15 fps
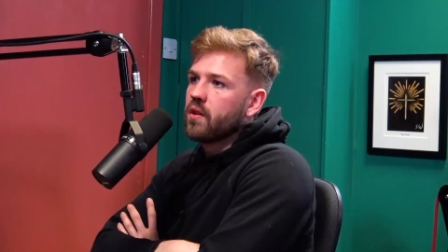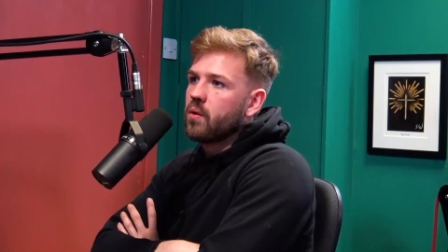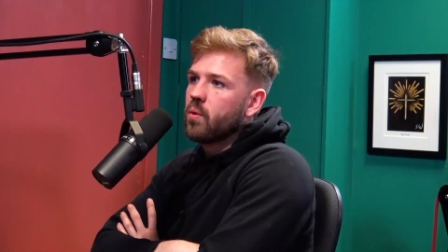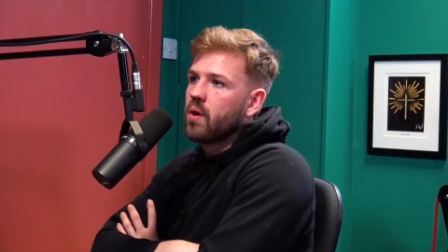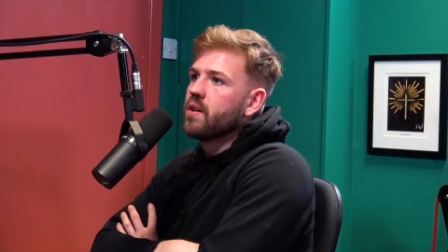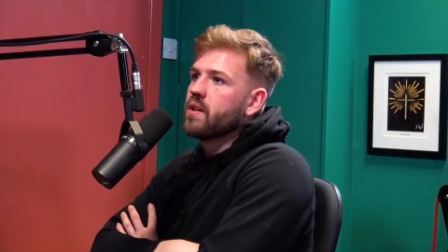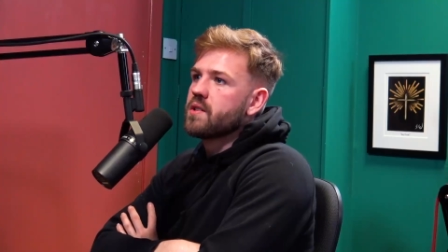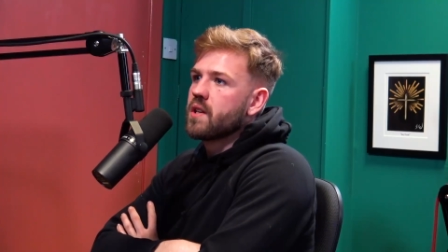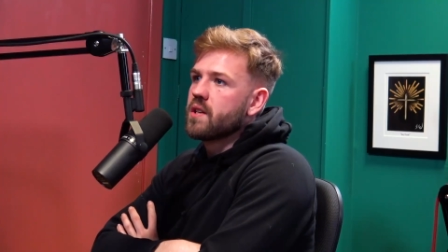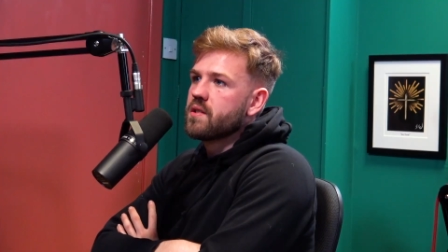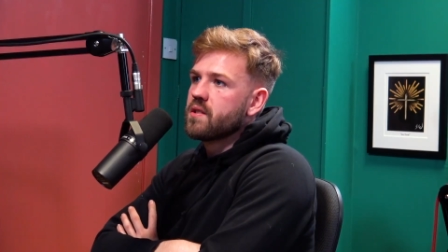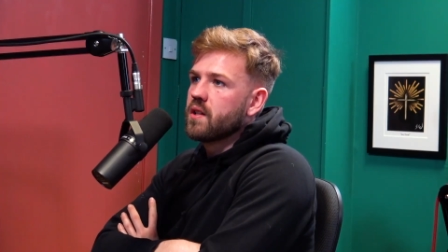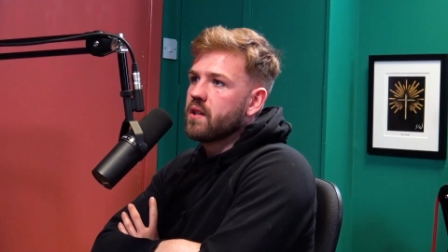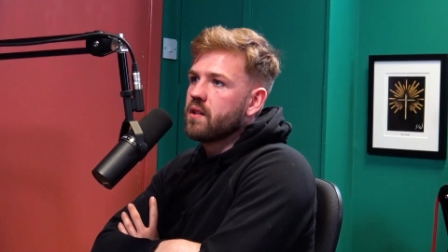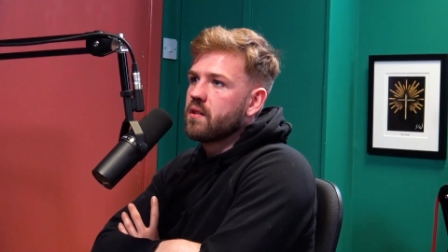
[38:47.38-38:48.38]
one that's
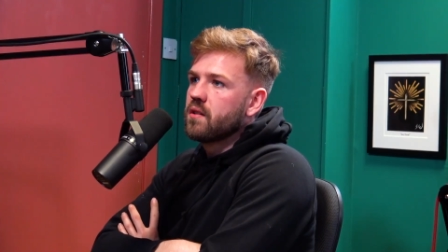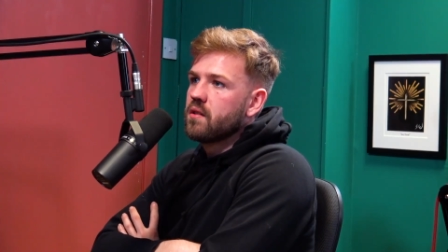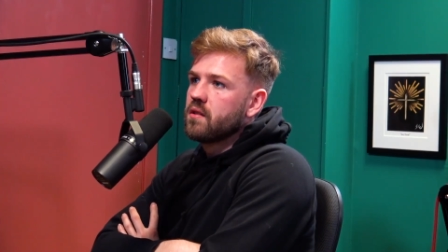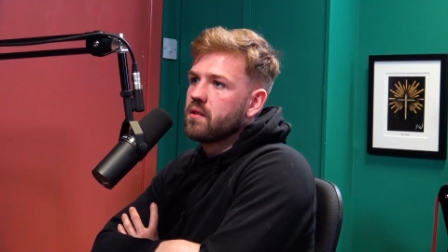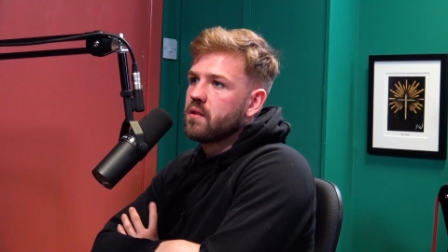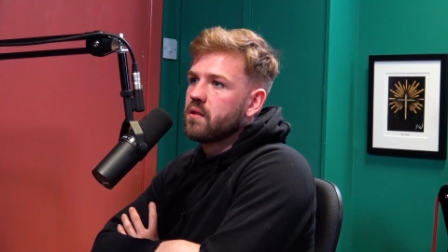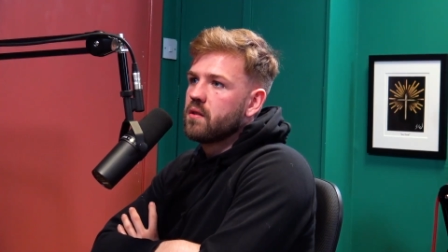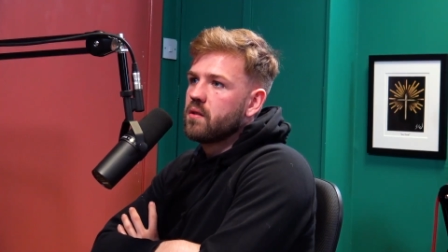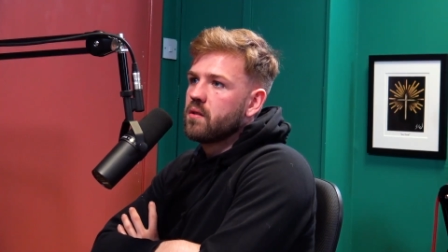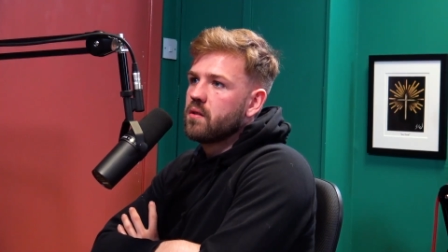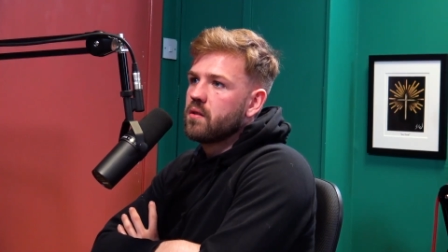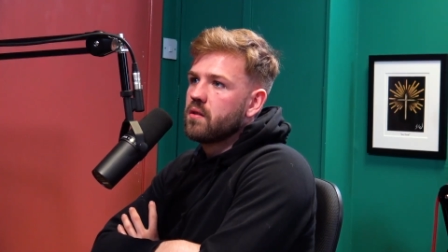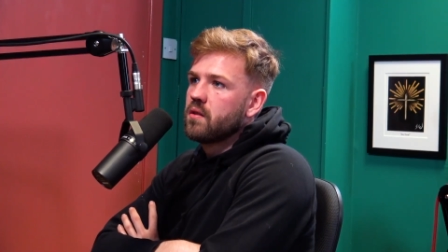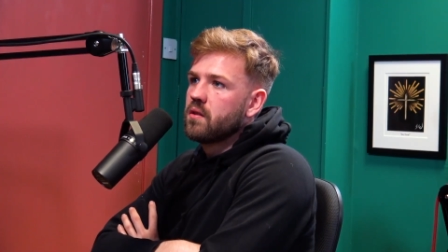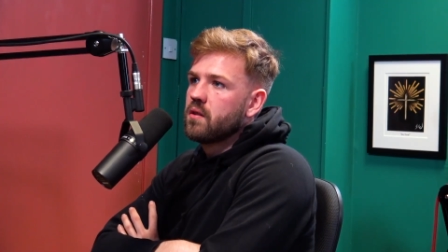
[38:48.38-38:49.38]
inside?
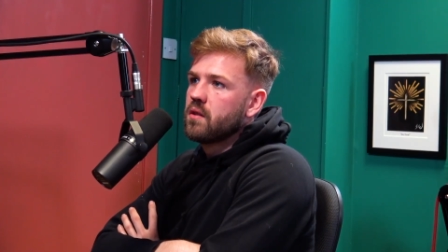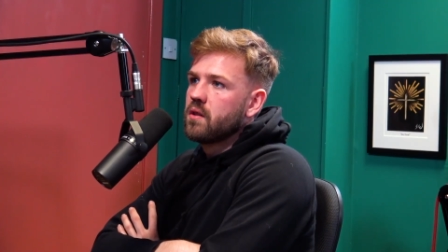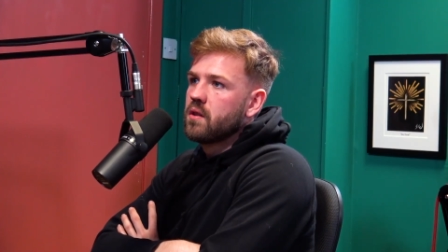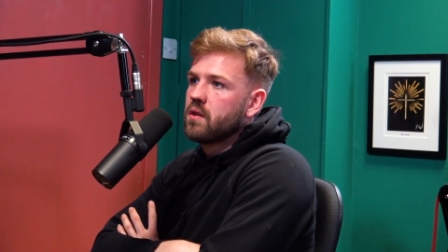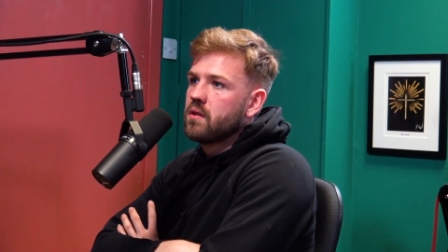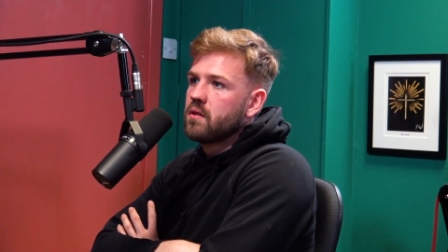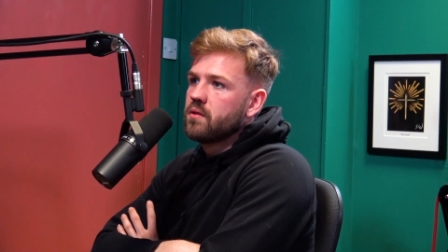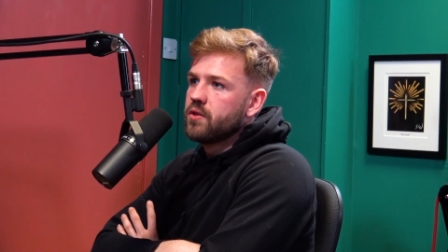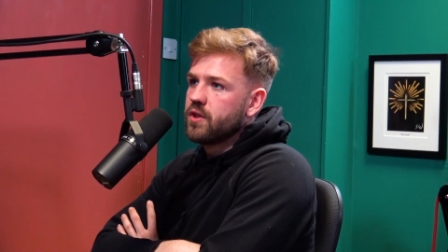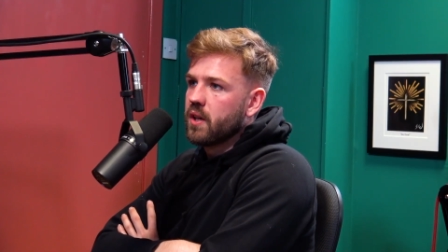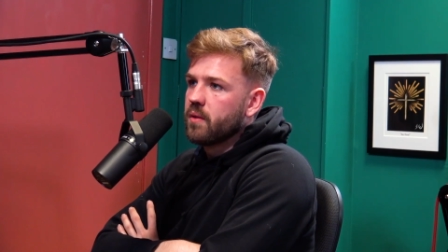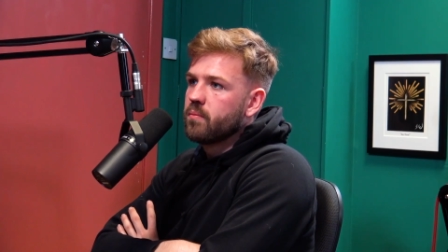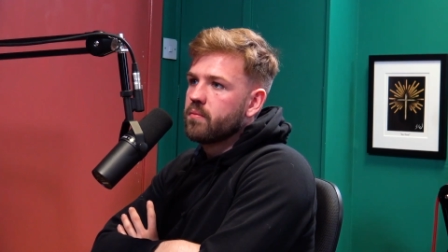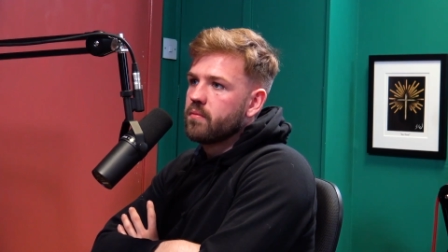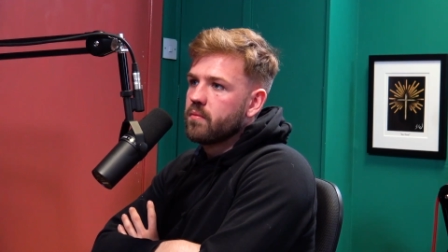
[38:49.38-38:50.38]
Gym
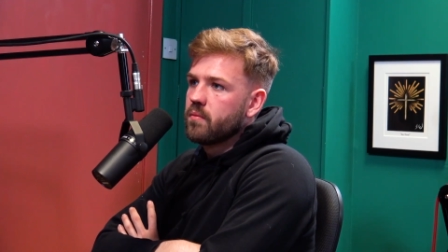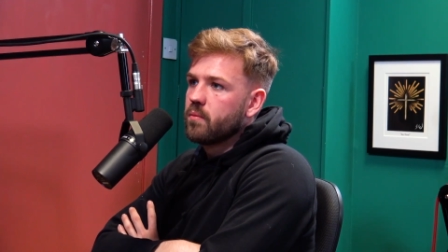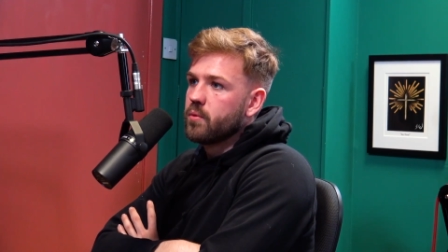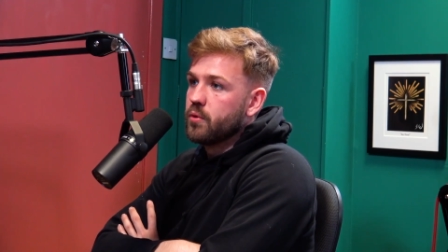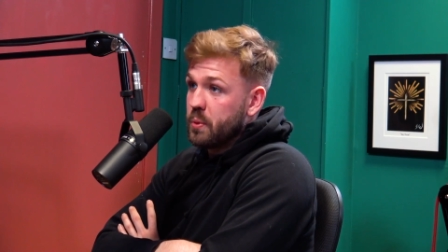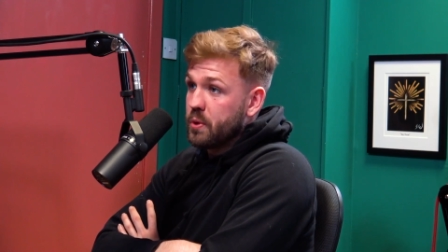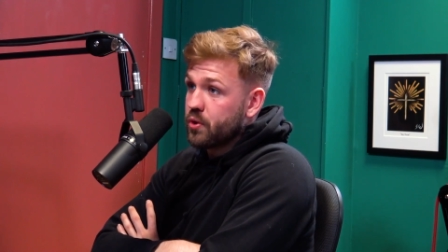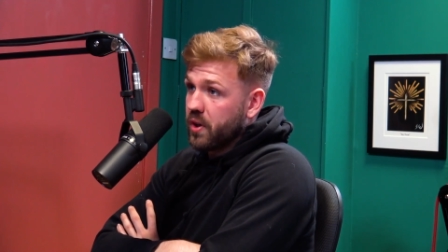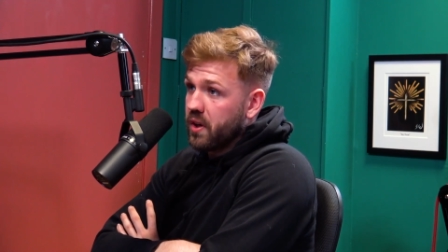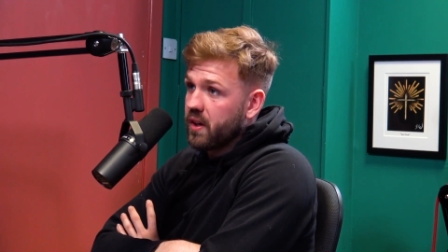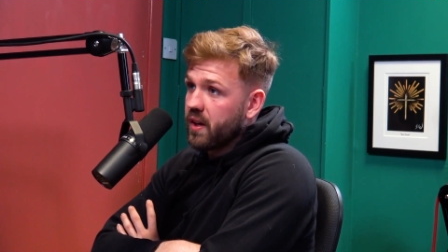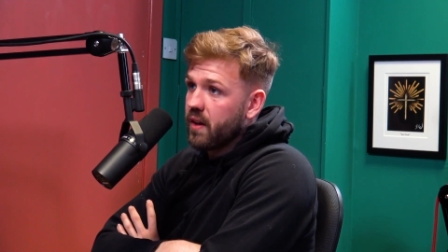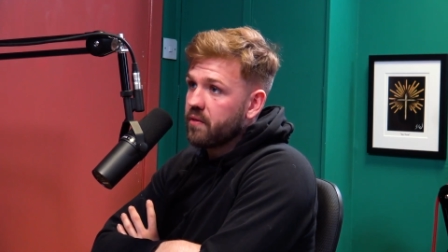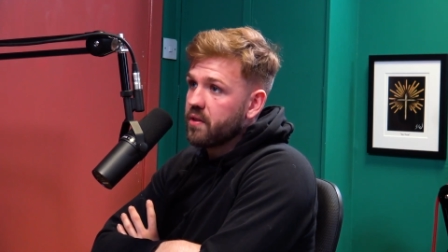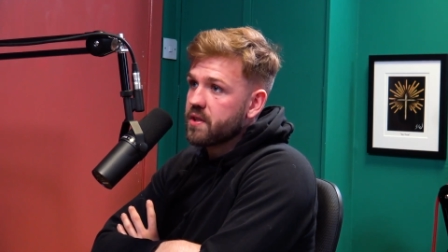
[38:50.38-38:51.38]
gym because we train
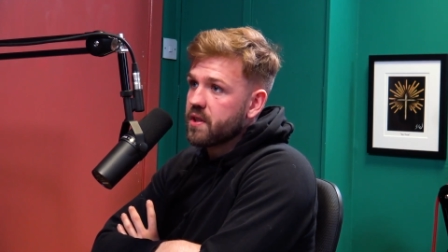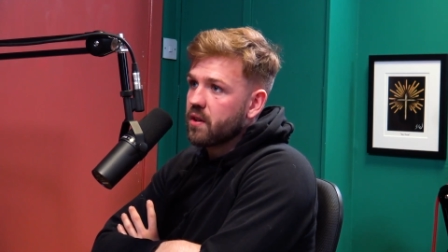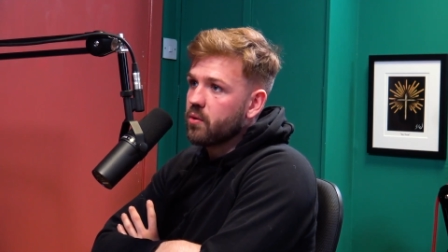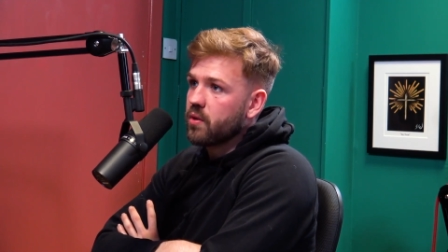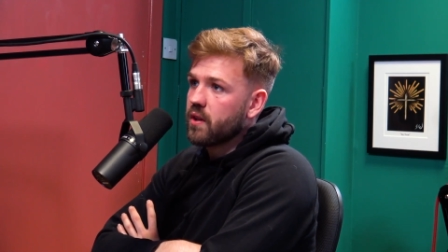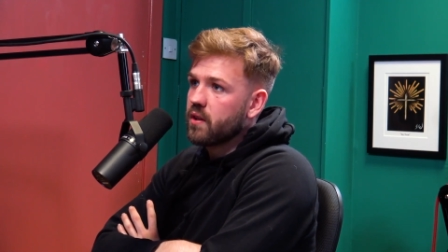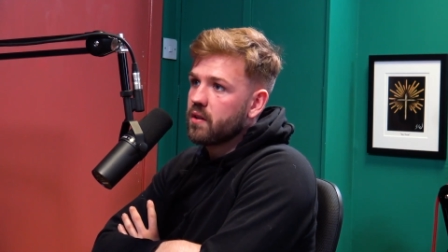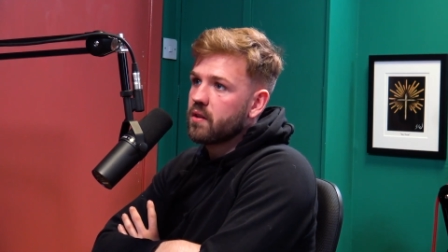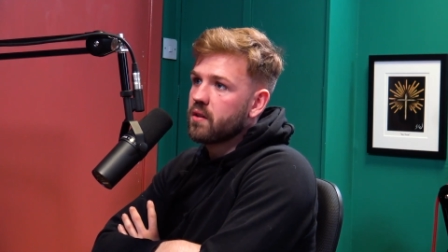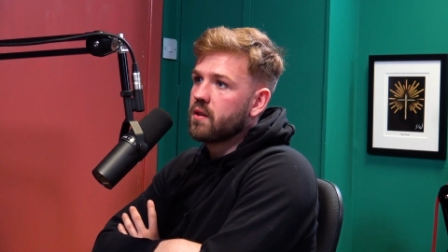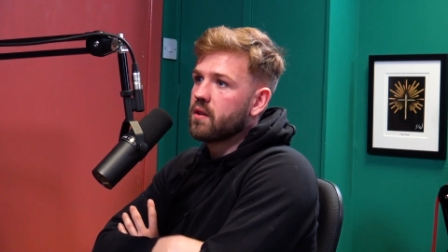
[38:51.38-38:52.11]
every single day. Yeah,